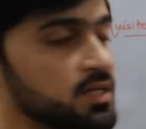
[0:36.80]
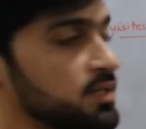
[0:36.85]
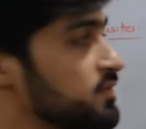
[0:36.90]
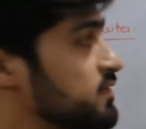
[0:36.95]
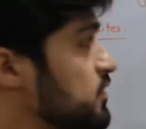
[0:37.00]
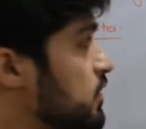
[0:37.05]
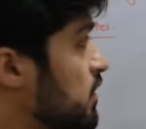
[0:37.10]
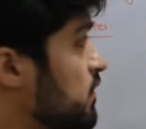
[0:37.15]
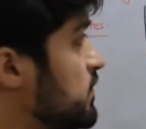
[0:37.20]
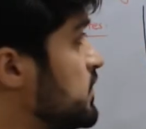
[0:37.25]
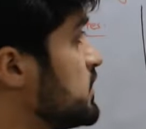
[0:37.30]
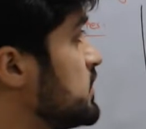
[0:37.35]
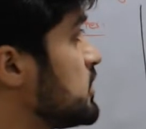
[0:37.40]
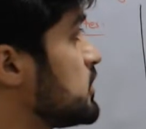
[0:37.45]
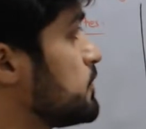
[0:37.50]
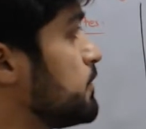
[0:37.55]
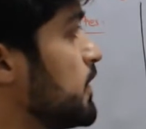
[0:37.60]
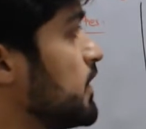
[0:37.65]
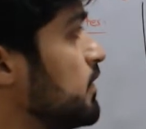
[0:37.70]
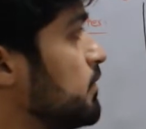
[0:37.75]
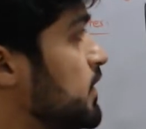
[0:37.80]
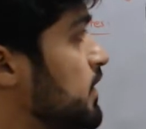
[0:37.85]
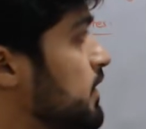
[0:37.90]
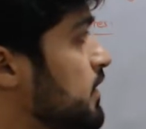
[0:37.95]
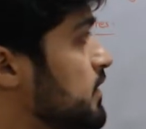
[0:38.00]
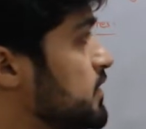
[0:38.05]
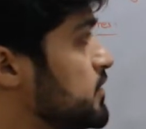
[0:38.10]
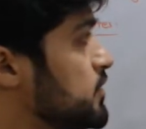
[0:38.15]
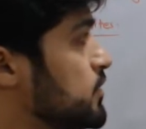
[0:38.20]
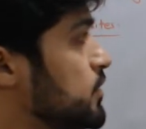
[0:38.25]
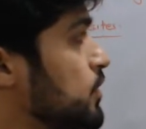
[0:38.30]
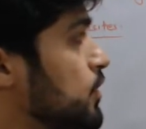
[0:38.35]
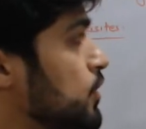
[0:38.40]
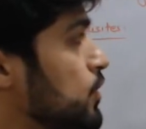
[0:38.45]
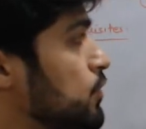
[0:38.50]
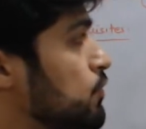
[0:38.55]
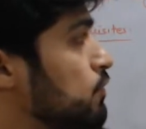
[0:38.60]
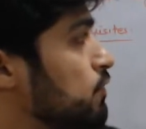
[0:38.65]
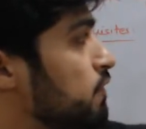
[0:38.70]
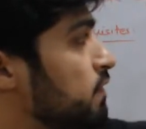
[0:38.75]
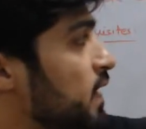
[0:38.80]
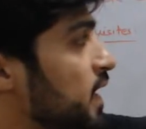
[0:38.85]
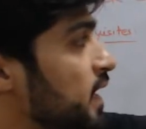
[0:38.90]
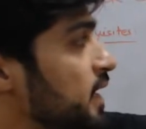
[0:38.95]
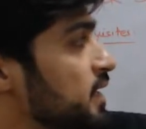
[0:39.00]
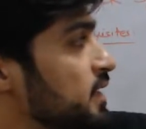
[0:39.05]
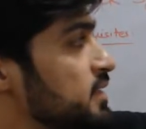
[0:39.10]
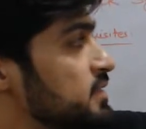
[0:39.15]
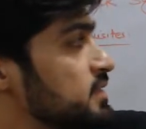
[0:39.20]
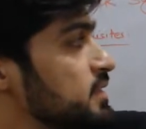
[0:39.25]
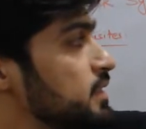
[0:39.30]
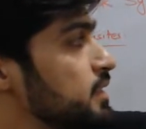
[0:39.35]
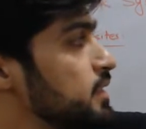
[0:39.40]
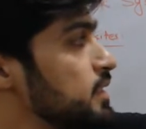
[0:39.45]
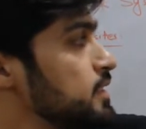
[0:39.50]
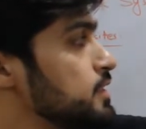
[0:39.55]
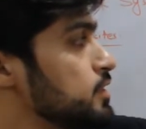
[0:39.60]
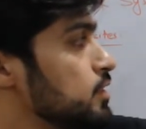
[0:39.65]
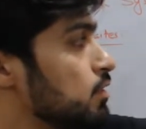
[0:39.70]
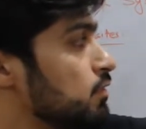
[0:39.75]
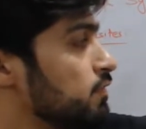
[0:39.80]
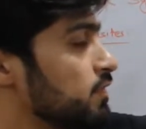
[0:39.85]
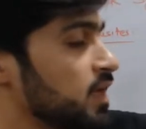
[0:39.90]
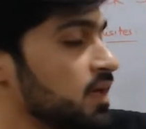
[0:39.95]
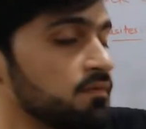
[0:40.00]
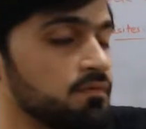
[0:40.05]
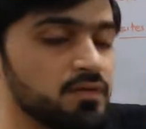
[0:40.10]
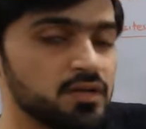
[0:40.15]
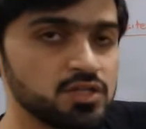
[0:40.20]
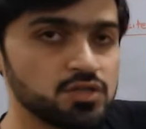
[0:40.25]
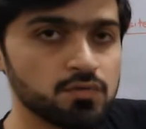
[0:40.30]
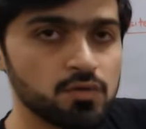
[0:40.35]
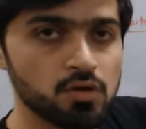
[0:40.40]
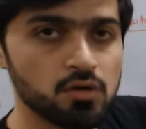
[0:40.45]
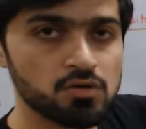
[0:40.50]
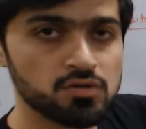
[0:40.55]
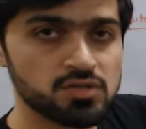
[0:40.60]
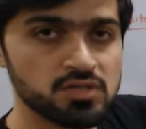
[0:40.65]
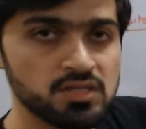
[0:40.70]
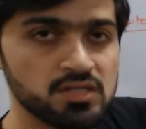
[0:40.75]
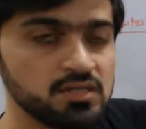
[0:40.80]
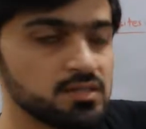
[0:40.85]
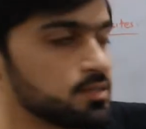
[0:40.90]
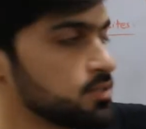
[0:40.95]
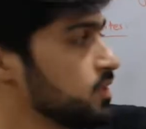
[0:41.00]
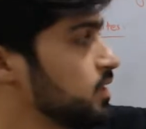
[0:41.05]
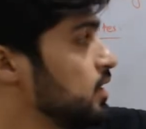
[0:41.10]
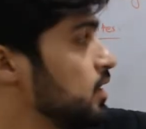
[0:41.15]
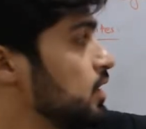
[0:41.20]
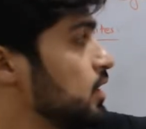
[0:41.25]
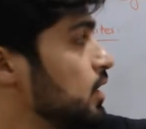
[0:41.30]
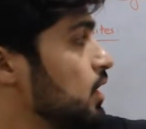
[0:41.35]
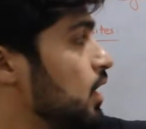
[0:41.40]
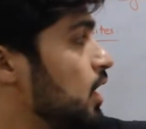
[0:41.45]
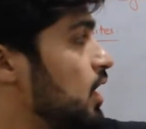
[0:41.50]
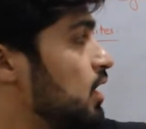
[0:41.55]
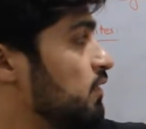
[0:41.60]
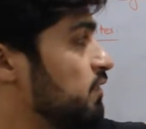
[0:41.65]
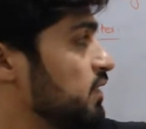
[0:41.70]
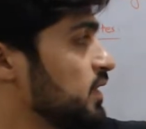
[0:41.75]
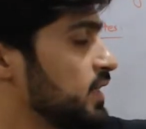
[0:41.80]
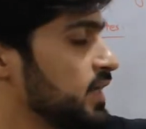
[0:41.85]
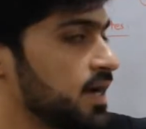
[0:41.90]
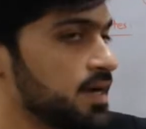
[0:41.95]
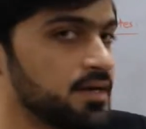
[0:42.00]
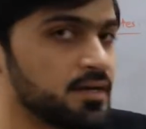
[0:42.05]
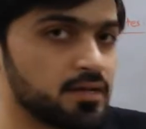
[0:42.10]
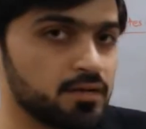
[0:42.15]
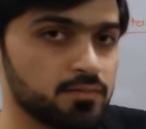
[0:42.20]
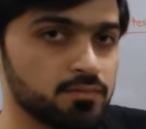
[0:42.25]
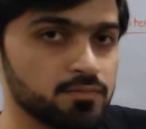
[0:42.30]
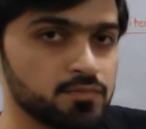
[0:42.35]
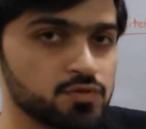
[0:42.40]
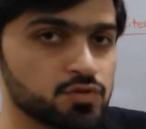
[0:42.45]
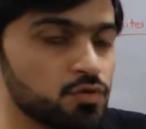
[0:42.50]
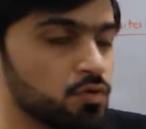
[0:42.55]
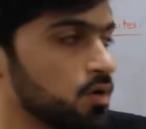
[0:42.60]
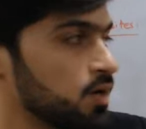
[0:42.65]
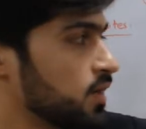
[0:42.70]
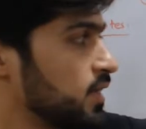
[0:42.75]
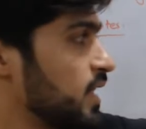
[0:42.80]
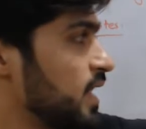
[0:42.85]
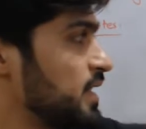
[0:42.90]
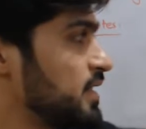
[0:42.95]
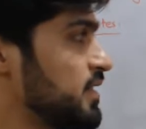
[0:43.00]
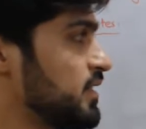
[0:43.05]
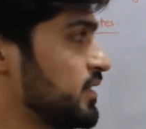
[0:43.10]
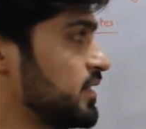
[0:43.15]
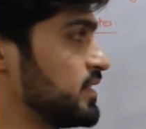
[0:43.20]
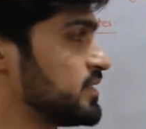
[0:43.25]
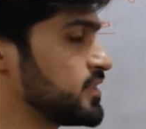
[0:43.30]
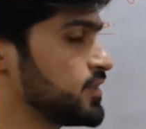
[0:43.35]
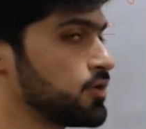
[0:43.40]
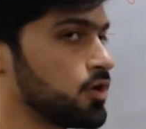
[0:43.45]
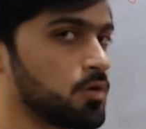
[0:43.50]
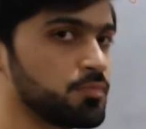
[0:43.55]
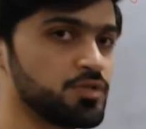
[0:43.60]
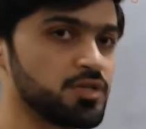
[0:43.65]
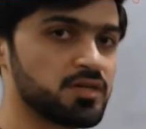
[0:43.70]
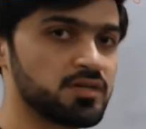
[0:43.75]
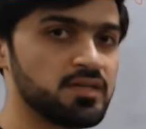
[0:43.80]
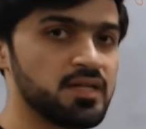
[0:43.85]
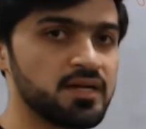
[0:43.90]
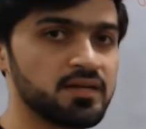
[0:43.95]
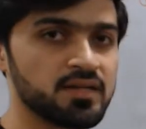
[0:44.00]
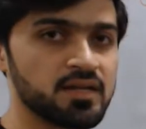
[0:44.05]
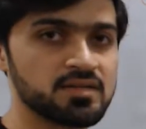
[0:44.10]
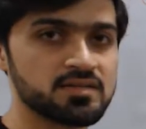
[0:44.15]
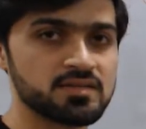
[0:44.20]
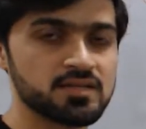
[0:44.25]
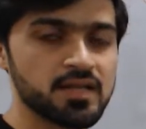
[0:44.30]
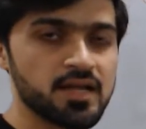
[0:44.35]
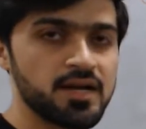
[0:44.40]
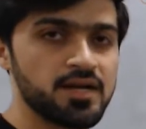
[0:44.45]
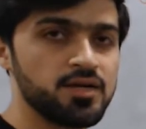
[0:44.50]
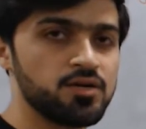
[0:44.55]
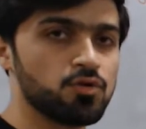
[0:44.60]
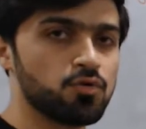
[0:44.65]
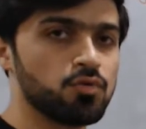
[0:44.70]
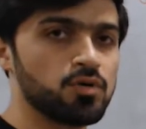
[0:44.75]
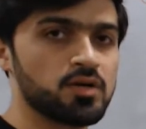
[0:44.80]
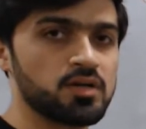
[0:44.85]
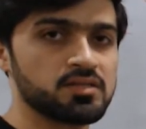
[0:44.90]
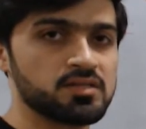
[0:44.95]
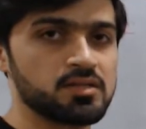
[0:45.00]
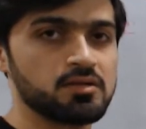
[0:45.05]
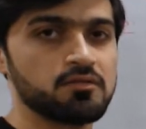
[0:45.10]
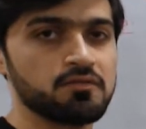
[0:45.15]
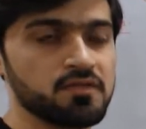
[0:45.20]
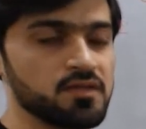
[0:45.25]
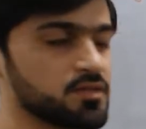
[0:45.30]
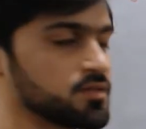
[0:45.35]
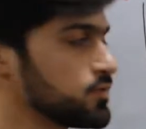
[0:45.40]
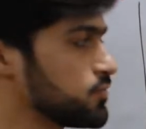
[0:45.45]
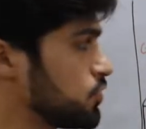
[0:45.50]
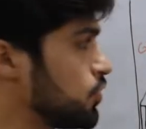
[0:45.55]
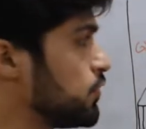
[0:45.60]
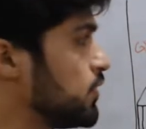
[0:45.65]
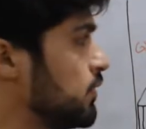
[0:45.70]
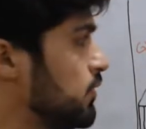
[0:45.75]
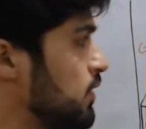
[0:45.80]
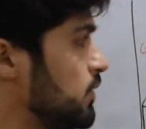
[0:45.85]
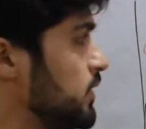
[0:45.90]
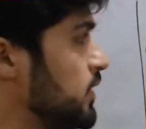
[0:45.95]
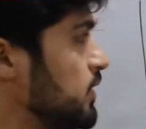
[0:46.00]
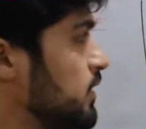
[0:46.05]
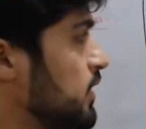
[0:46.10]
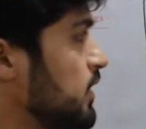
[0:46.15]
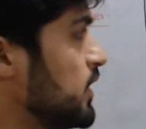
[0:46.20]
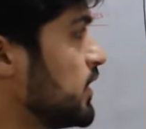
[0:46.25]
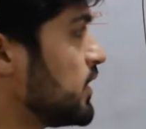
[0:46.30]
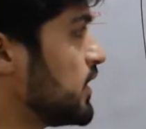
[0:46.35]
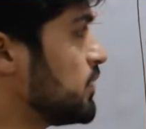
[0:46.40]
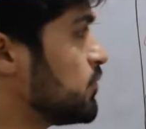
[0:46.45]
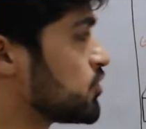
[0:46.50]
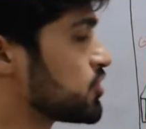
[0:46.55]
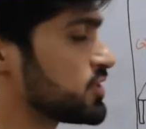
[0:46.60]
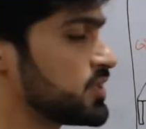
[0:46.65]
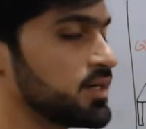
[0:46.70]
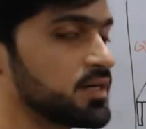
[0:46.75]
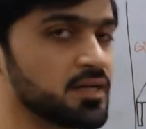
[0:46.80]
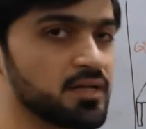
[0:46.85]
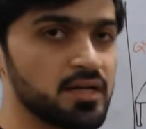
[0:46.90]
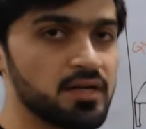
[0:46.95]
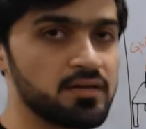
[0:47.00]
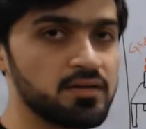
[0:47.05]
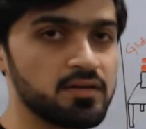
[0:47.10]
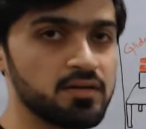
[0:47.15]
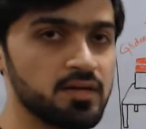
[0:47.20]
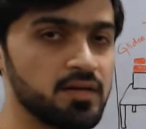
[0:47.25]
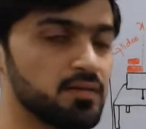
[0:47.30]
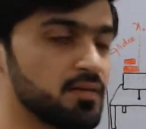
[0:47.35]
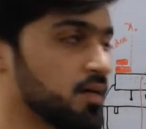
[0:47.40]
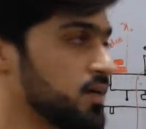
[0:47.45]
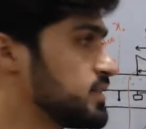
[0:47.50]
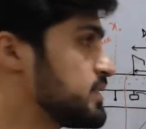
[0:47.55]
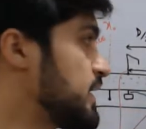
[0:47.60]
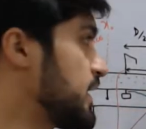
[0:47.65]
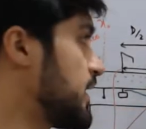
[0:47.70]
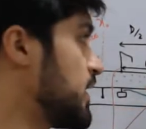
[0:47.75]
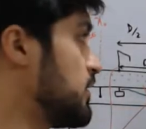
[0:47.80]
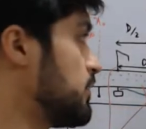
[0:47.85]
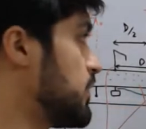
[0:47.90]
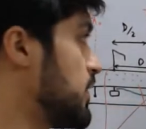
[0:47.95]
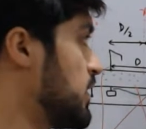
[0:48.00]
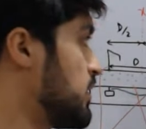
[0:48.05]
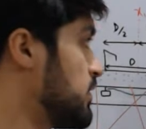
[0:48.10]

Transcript: of this experiment is to find the series of average velocities of a glider. So a glider is an object that can slide over a surface. So we will be demonstrating it in the second part.